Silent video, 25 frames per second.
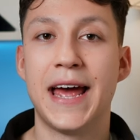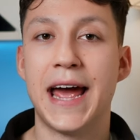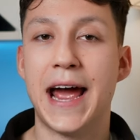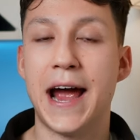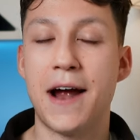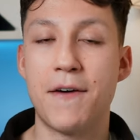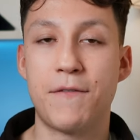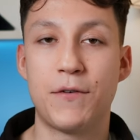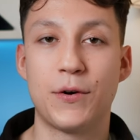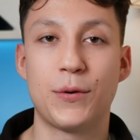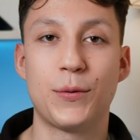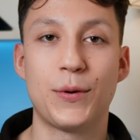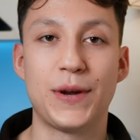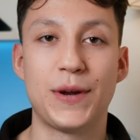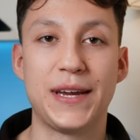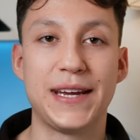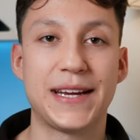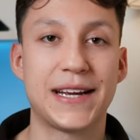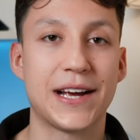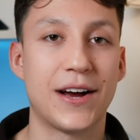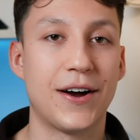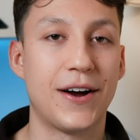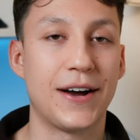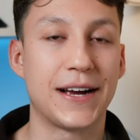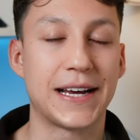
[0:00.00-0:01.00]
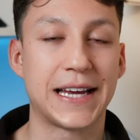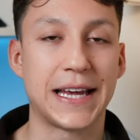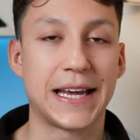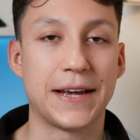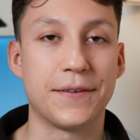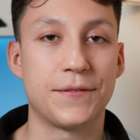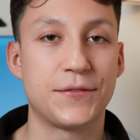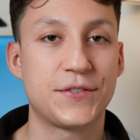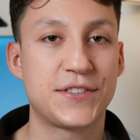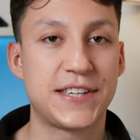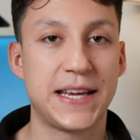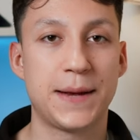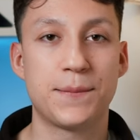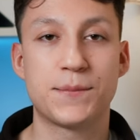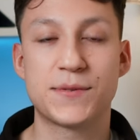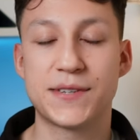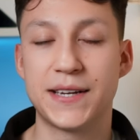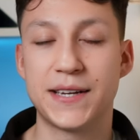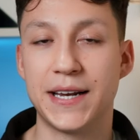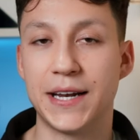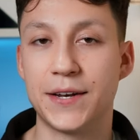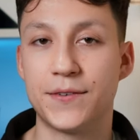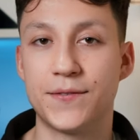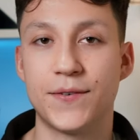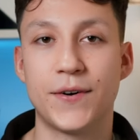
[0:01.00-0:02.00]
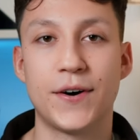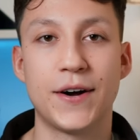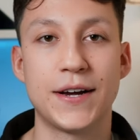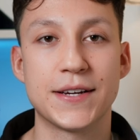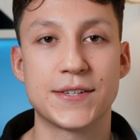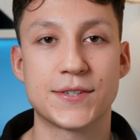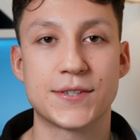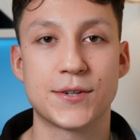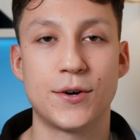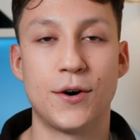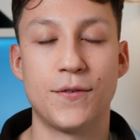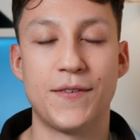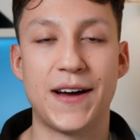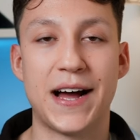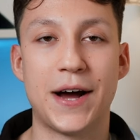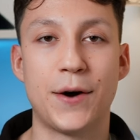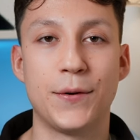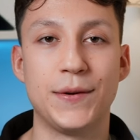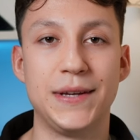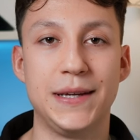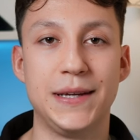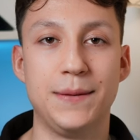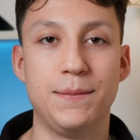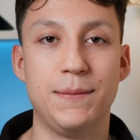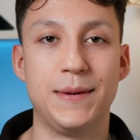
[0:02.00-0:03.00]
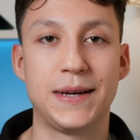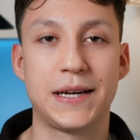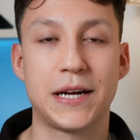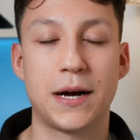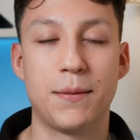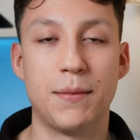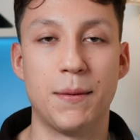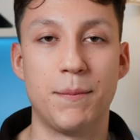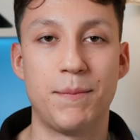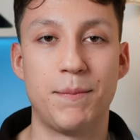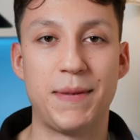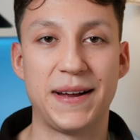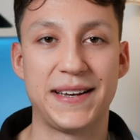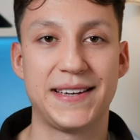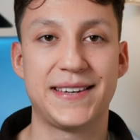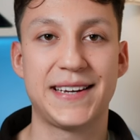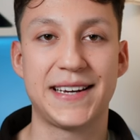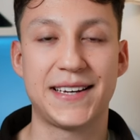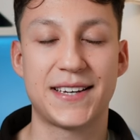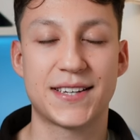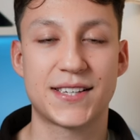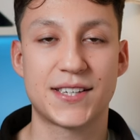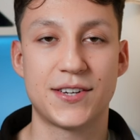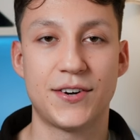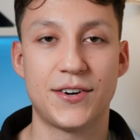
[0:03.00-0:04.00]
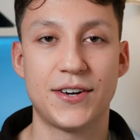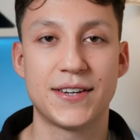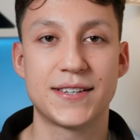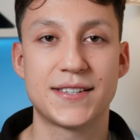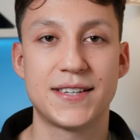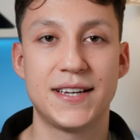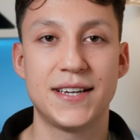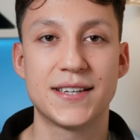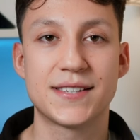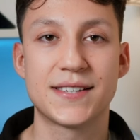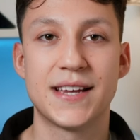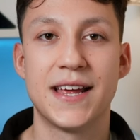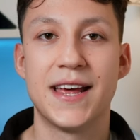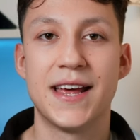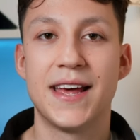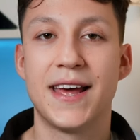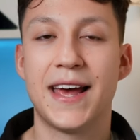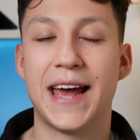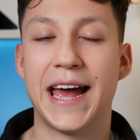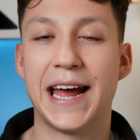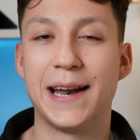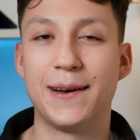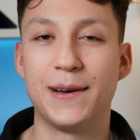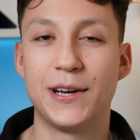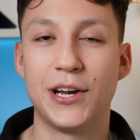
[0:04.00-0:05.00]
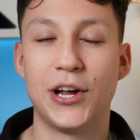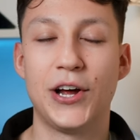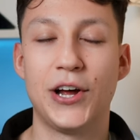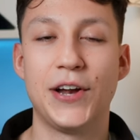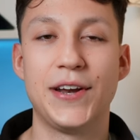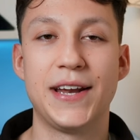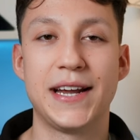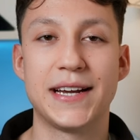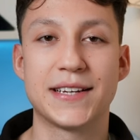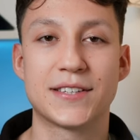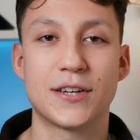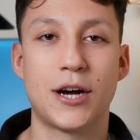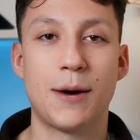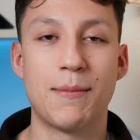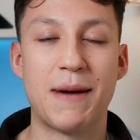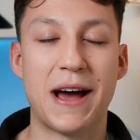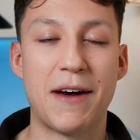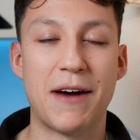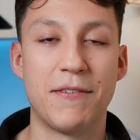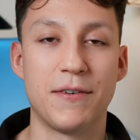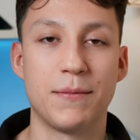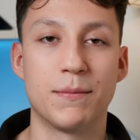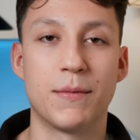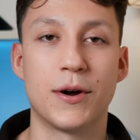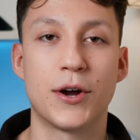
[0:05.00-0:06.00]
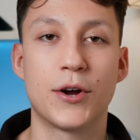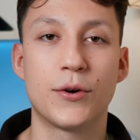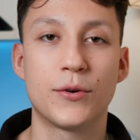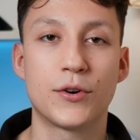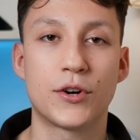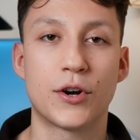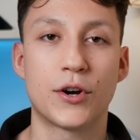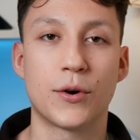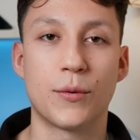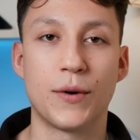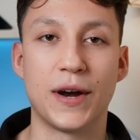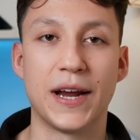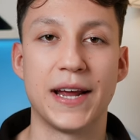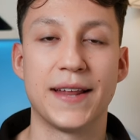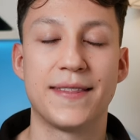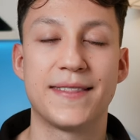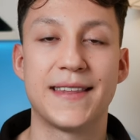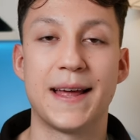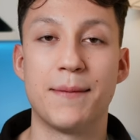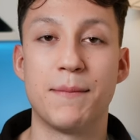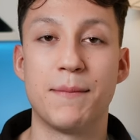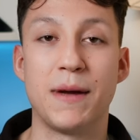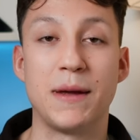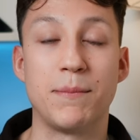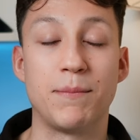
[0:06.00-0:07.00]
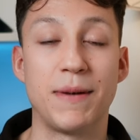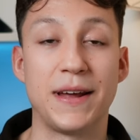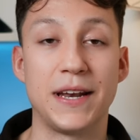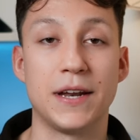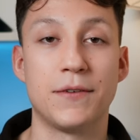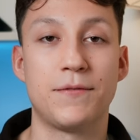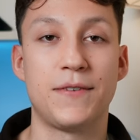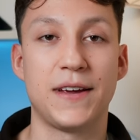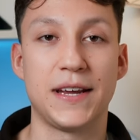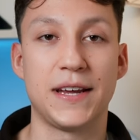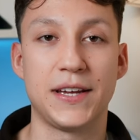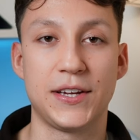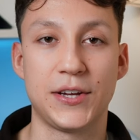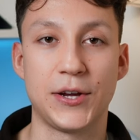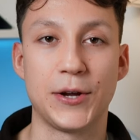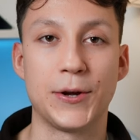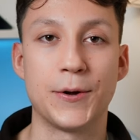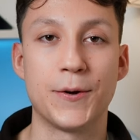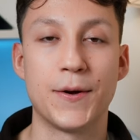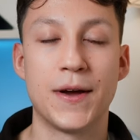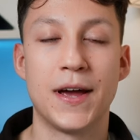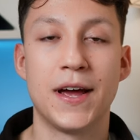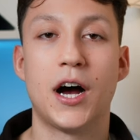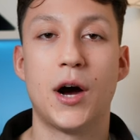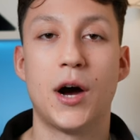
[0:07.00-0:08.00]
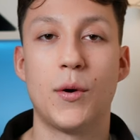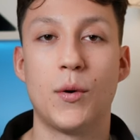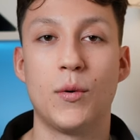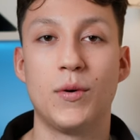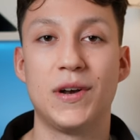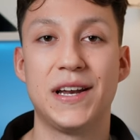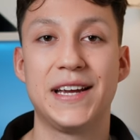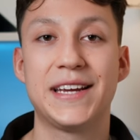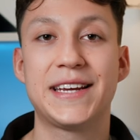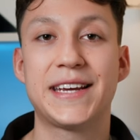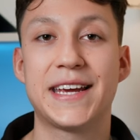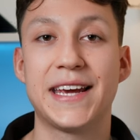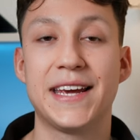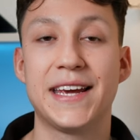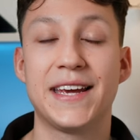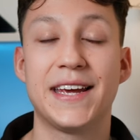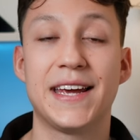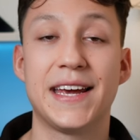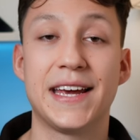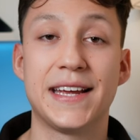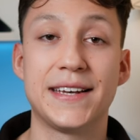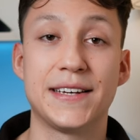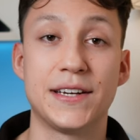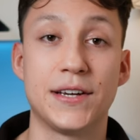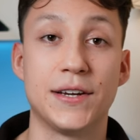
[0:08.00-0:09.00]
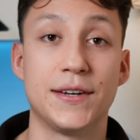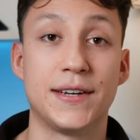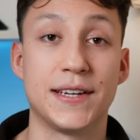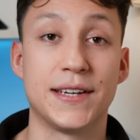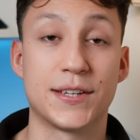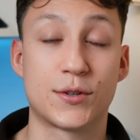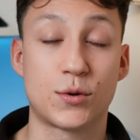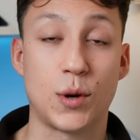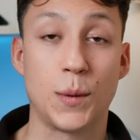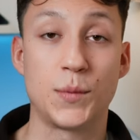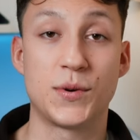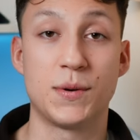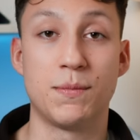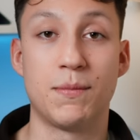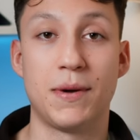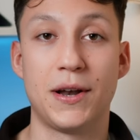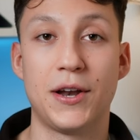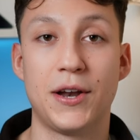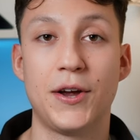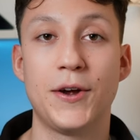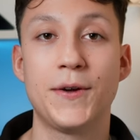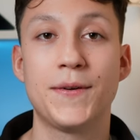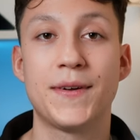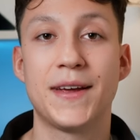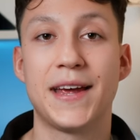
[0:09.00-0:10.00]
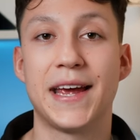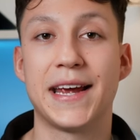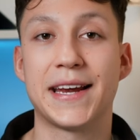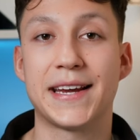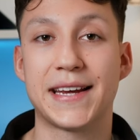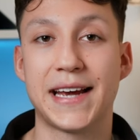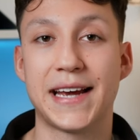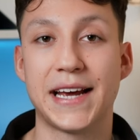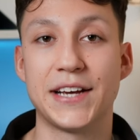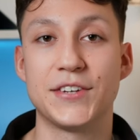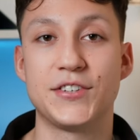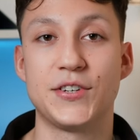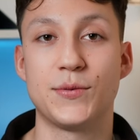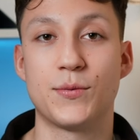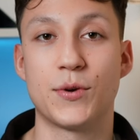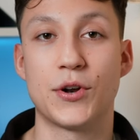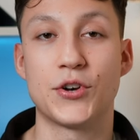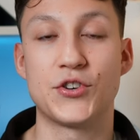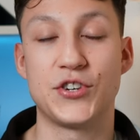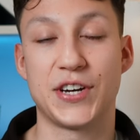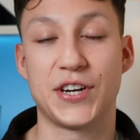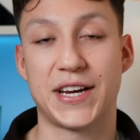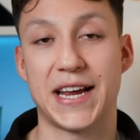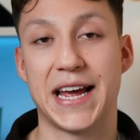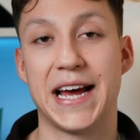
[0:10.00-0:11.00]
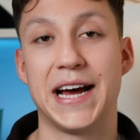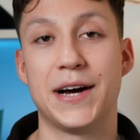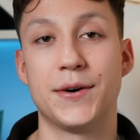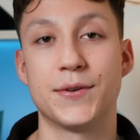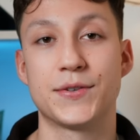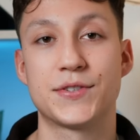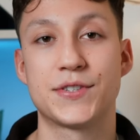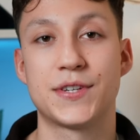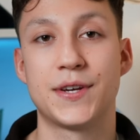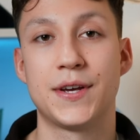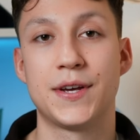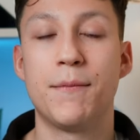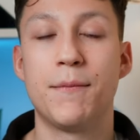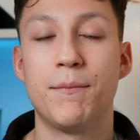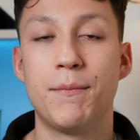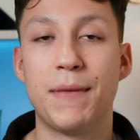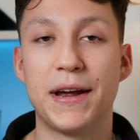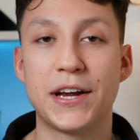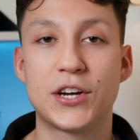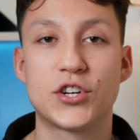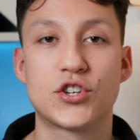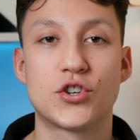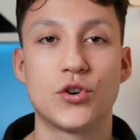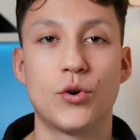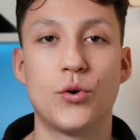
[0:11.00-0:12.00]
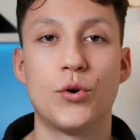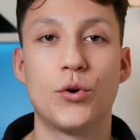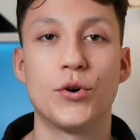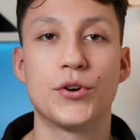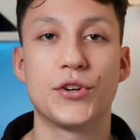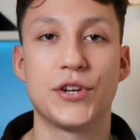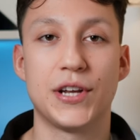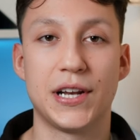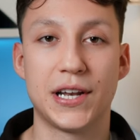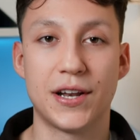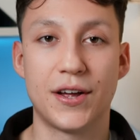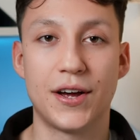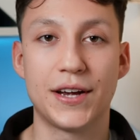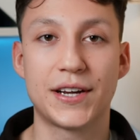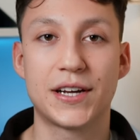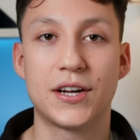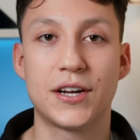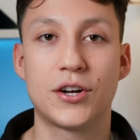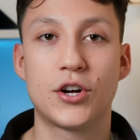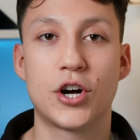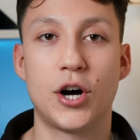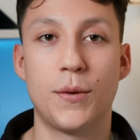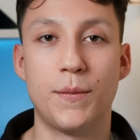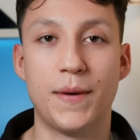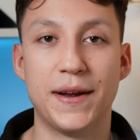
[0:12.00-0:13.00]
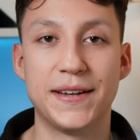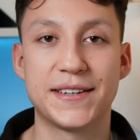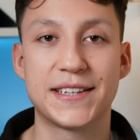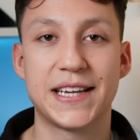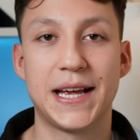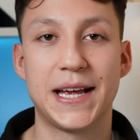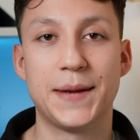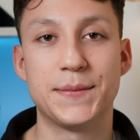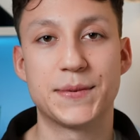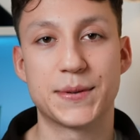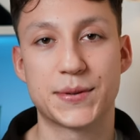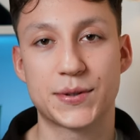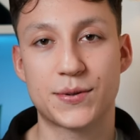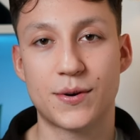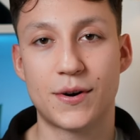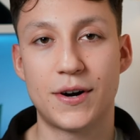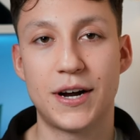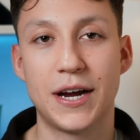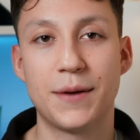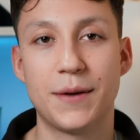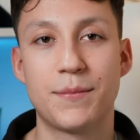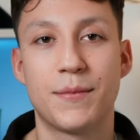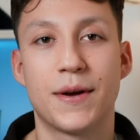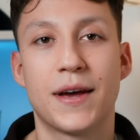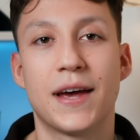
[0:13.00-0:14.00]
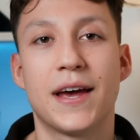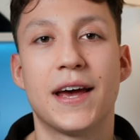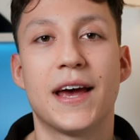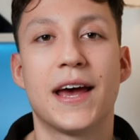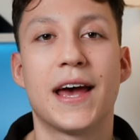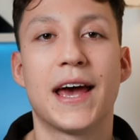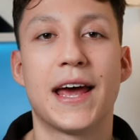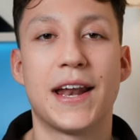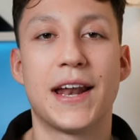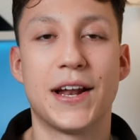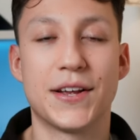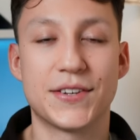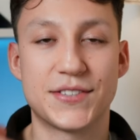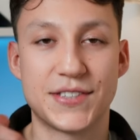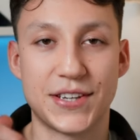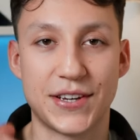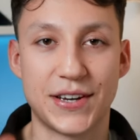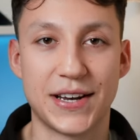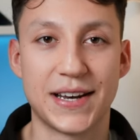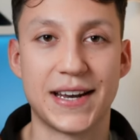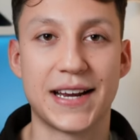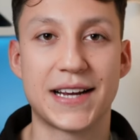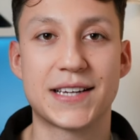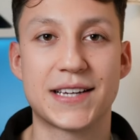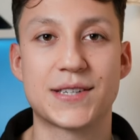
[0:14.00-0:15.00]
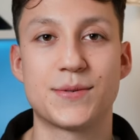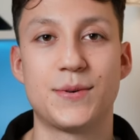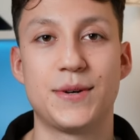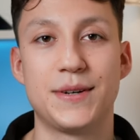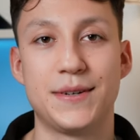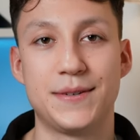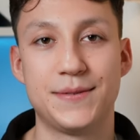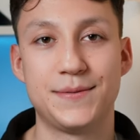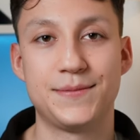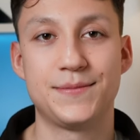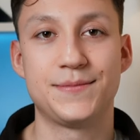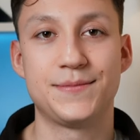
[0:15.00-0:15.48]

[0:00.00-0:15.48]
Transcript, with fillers: Every week I give tips and advice of how you become a better data scientist and learnings I'm having in my own career that may benefit you. I will link it in the description below in case you want to check it out. Make sure you like, comment and subscribe, and I'll see you in the next one.